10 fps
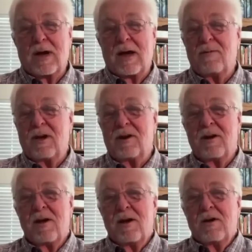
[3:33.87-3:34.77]
I mean,
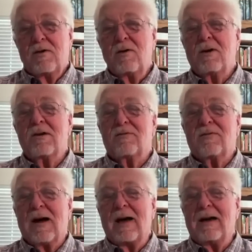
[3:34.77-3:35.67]
you can
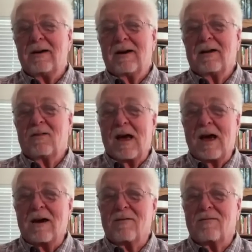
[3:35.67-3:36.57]
find a
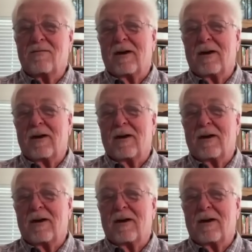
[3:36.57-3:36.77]
lot of